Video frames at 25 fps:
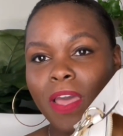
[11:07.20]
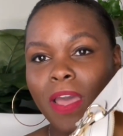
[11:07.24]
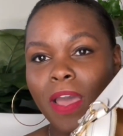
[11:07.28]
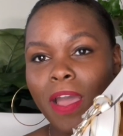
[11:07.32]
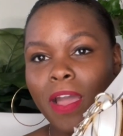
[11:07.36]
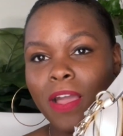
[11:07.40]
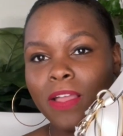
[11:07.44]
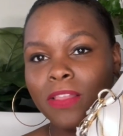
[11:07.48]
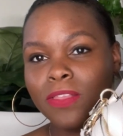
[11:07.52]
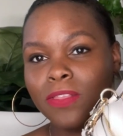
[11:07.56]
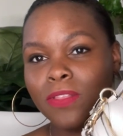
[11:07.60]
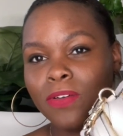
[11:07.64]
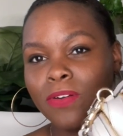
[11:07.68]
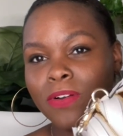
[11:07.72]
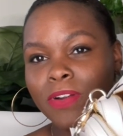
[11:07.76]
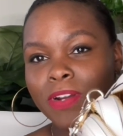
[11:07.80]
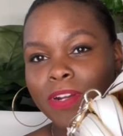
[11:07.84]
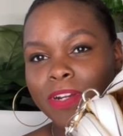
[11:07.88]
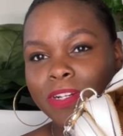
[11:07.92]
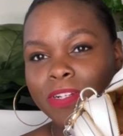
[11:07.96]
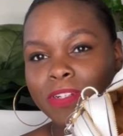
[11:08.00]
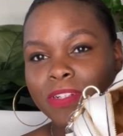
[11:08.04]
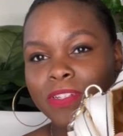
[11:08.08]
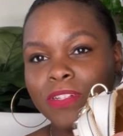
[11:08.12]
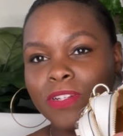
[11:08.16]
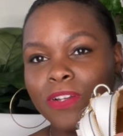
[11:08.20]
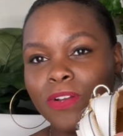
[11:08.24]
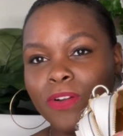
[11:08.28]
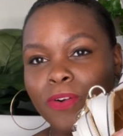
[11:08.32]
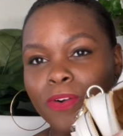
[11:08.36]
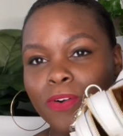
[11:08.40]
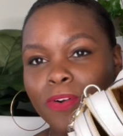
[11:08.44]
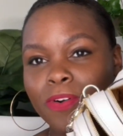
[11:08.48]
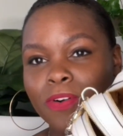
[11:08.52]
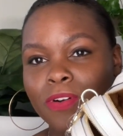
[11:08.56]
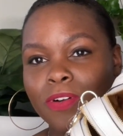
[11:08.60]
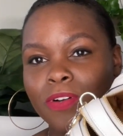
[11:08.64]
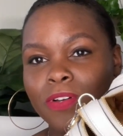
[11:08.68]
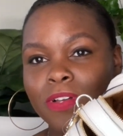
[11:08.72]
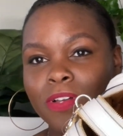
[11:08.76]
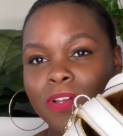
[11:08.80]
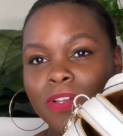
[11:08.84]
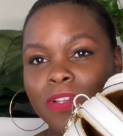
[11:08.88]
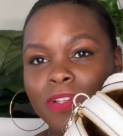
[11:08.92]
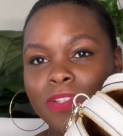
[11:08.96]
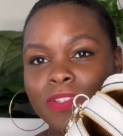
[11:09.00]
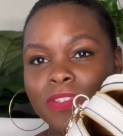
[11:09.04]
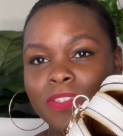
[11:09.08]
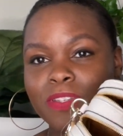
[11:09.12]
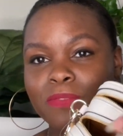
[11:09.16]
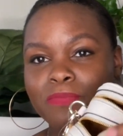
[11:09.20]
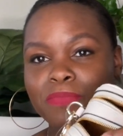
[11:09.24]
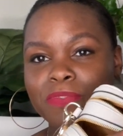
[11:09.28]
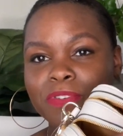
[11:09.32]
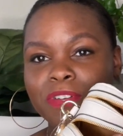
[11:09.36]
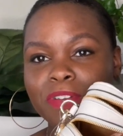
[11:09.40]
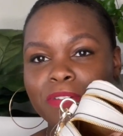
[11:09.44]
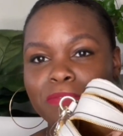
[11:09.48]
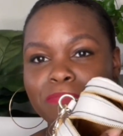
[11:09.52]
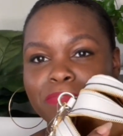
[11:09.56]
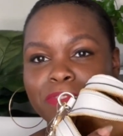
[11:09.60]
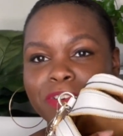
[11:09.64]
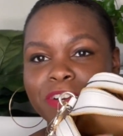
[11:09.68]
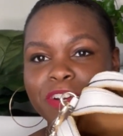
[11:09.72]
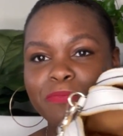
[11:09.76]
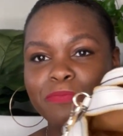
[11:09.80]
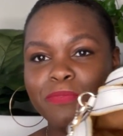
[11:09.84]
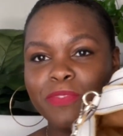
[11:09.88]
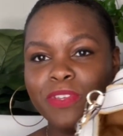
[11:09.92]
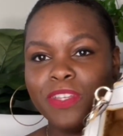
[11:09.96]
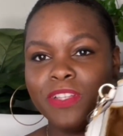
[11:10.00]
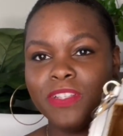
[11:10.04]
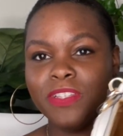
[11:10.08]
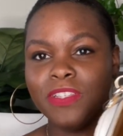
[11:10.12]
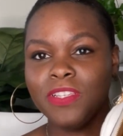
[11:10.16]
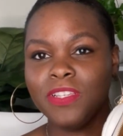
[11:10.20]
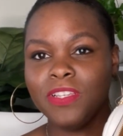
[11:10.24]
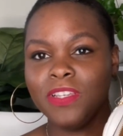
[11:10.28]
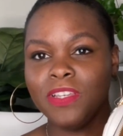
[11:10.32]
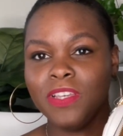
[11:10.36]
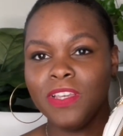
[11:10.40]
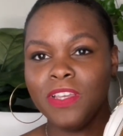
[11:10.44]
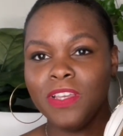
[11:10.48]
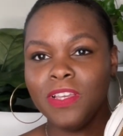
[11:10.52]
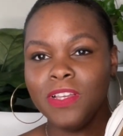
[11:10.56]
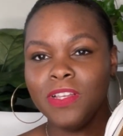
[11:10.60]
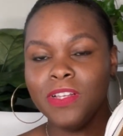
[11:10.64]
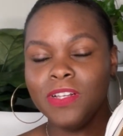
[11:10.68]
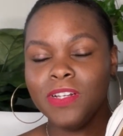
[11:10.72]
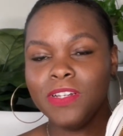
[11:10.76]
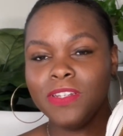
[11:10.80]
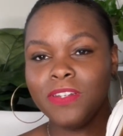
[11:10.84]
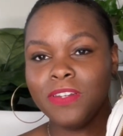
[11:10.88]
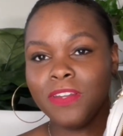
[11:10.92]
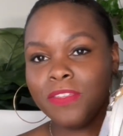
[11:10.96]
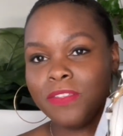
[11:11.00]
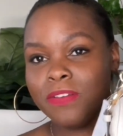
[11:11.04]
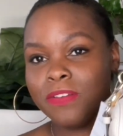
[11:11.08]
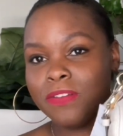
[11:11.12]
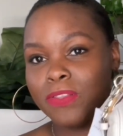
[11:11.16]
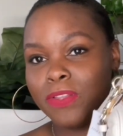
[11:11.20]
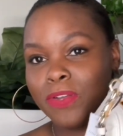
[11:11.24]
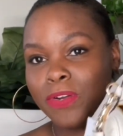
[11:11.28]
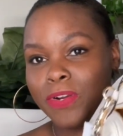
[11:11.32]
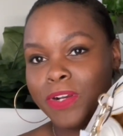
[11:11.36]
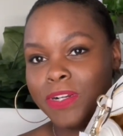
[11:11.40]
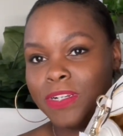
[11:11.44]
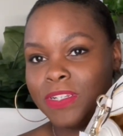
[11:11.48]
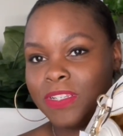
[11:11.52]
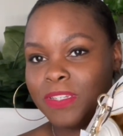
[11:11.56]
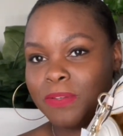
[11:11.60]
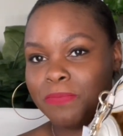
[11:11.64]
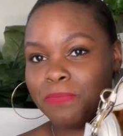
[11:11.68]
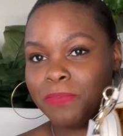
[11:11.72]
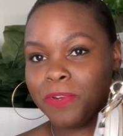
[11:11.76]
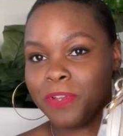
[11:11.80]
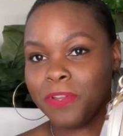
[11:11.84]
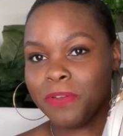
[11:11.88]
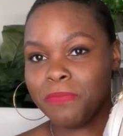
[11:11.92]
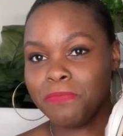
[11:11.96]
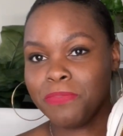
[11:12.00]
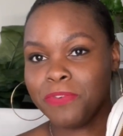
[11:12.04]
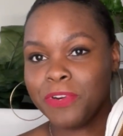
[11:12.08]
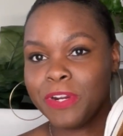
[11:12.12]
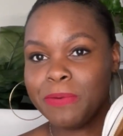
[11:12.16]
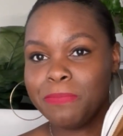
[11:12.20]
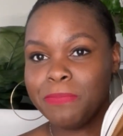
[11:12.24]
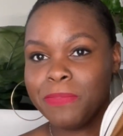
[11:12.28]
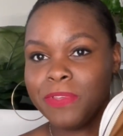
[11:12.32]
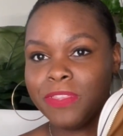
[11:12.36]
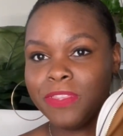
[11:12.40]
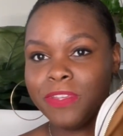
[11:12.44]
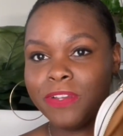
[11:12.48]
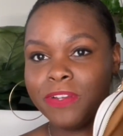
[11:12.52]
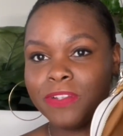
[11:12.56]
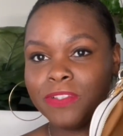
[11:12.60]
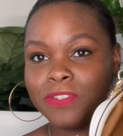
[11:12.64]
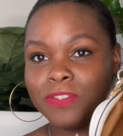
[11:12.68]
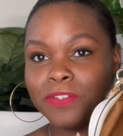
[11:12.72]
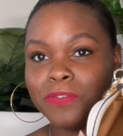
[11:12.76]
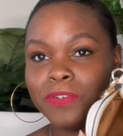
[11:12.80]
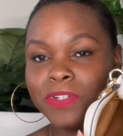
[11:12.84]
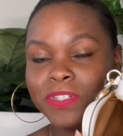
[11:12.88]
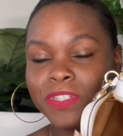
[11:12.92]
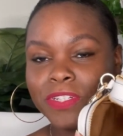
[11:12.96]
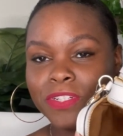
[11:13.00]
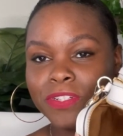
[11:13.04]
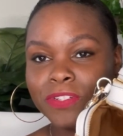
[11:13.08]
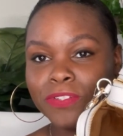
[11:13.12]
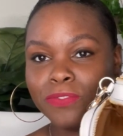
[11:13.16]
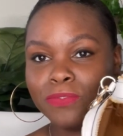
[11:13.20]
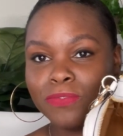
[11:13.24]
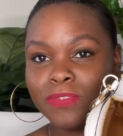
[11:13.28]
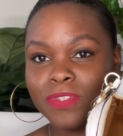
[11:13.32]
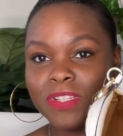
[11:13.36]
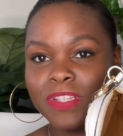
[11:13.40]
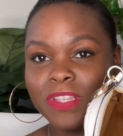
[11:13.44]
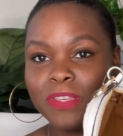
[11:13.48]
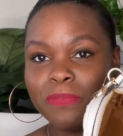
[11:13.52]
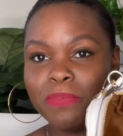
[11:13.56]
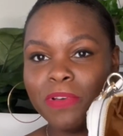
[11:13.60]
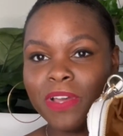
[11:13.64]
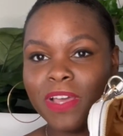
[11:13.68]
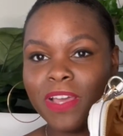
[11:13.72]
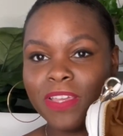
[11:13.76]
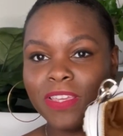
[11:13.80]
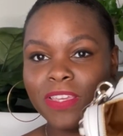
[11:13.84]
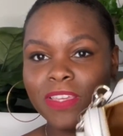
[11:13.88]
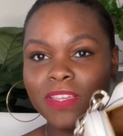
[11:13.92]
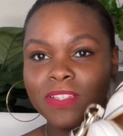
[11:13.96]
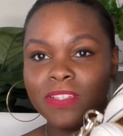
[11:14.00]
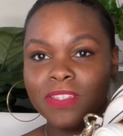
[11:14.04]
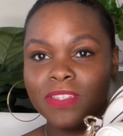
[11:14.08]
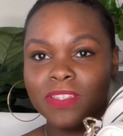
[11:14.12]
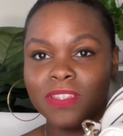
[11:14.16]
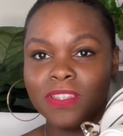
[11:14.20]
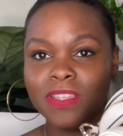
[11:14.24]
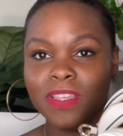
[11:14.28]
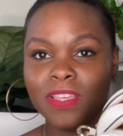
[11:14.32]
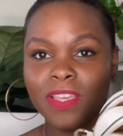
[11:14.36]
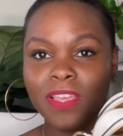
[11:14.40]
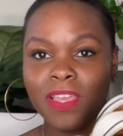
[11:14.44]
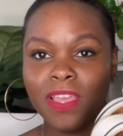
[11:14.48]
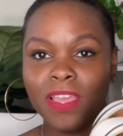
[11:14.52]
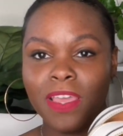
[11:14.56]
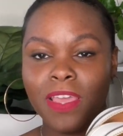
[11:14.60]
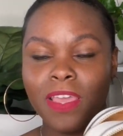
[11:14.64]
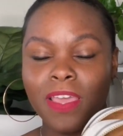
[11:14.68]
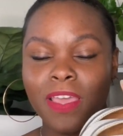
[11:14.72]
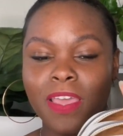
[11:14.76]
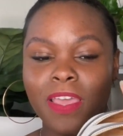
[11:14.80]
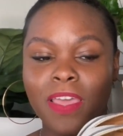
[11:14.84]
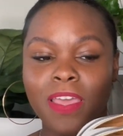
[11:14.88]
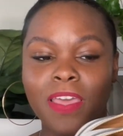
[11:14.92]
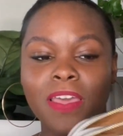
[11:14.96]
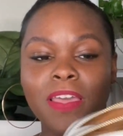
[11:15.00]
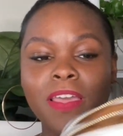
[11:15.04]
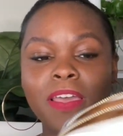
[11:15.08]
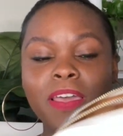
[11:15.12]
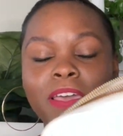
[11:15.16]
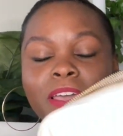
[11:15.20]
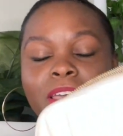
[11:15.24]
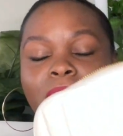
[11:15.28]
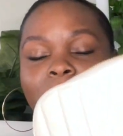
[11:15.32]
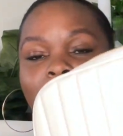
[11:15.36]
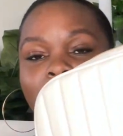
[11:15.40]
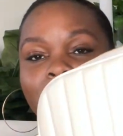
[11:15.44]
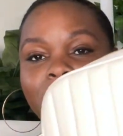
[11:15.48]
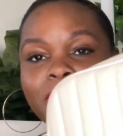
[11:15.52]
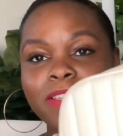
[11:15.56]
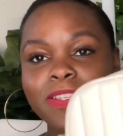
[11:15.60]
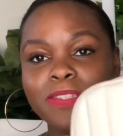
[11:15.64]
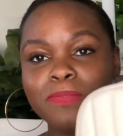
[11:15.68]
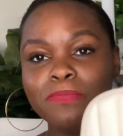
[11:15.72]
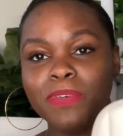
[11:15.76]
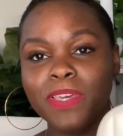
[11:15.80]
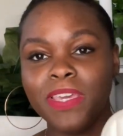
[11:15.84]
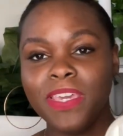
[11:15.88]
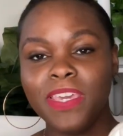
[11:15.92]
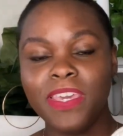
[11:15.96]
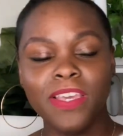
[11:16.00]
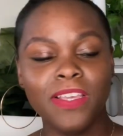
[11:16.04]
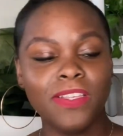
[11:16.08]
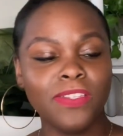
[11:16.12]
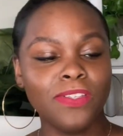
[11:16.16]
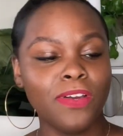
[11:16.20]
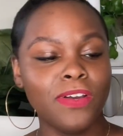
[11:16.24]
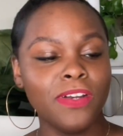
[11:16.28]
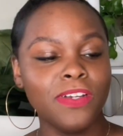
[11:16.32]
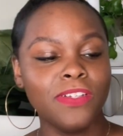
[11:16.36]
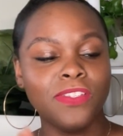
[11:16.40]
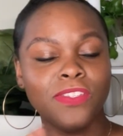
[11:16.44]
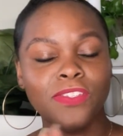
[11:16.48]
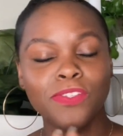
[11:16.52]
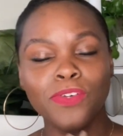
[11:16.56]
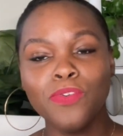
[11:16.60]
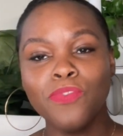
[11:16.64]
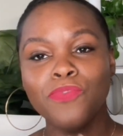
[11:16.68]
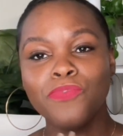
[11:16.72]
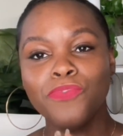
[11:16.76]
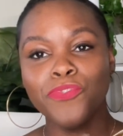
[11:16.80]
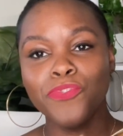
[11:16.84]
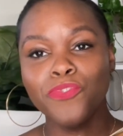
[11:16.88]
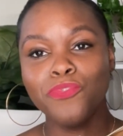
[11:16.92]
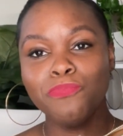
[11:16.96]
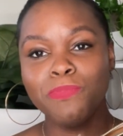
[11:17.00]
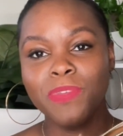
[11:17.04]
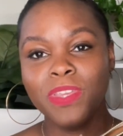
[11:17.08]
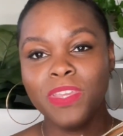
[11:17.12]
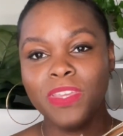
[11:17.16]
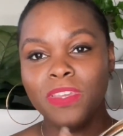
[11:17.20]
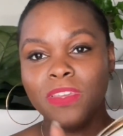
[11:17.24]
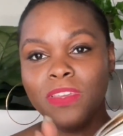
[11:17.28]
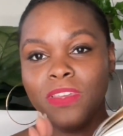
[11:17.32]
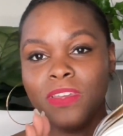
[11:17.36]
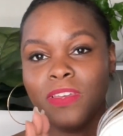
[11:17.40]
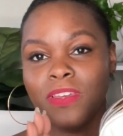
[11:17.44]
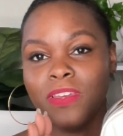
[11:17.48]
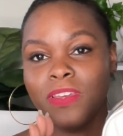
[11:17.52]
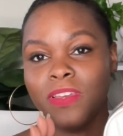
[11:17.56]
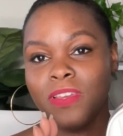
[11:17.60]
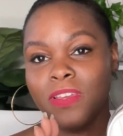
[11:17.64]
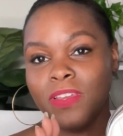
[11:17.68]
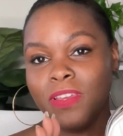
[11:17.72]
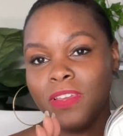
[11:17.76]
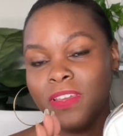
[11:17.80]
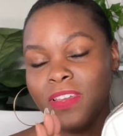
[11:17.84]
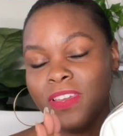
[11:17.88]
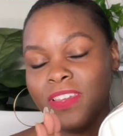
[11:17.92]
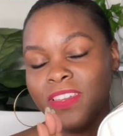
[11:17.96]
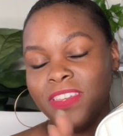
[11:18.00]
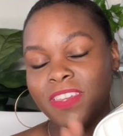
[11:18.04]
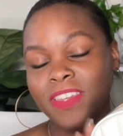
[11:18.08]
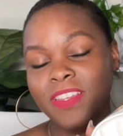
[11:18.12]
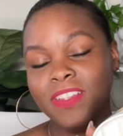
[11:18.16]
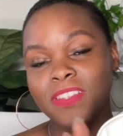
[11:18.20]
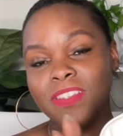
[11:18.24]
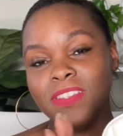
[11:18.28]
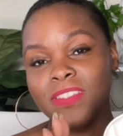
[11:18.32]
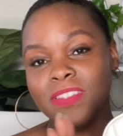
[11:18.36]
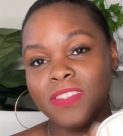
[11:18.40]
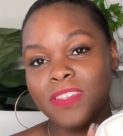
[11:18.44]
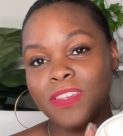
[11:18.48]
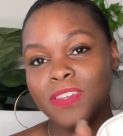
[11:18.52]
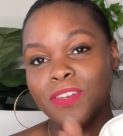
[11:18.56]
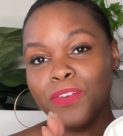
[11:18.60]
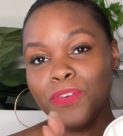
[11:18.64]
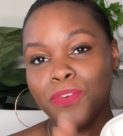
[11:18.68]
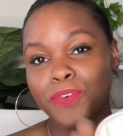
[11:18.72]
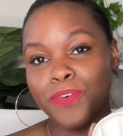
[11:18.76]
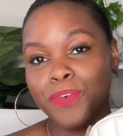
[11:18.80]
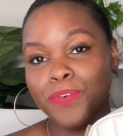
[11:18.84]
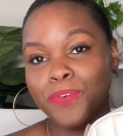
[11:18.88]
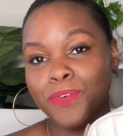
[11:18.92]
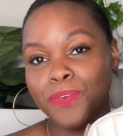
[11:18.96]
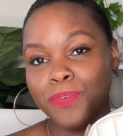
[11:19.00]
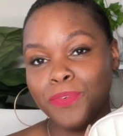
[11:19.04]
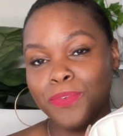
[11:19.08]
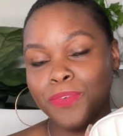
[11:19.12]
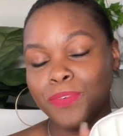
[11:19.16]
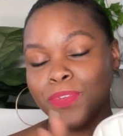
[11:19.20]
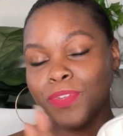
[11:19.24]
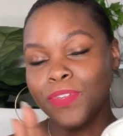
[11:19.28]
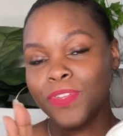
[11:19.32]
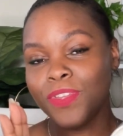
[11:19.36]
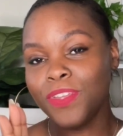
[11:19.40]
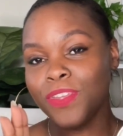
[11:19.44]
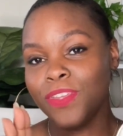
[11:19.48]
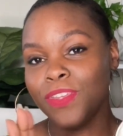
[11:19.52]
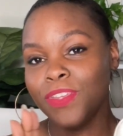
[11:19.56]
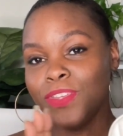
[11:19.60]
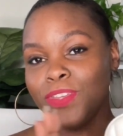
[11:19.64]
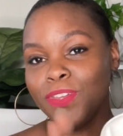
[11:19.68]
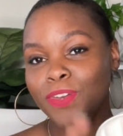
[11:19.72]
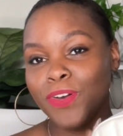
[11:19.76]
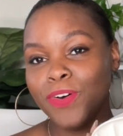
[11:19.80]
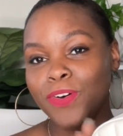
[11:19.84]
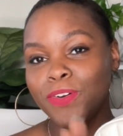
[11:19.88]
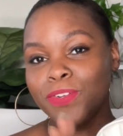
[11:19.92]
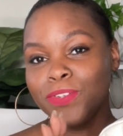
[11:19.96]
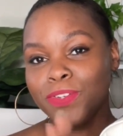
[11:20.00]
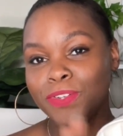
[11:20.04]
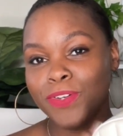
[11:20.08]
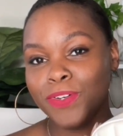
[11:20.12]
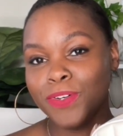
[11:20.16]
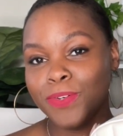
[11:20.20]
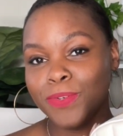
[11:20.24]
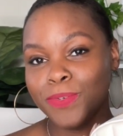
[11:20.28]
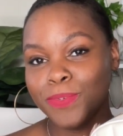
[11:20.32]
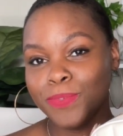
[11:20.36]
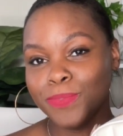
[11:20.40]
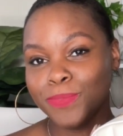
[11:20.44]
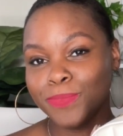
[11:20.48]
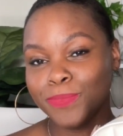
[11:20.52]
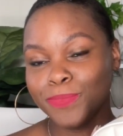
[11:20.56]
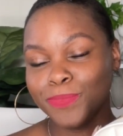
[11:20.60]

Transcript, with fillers: a large zipper compartment, another large zipper compartment. There's no additional slip pockets. These bags are so roomy. Kitchen sink crew, y'all know